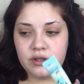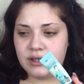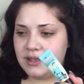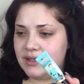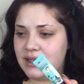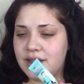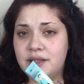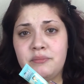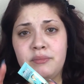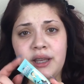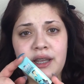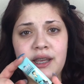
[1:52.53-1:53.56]
This is like the
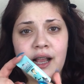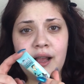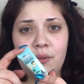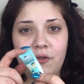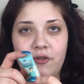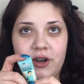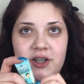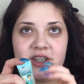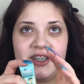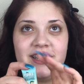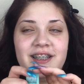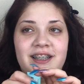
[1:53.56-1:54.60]
mini
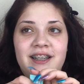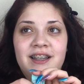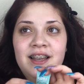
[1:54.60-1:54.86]
version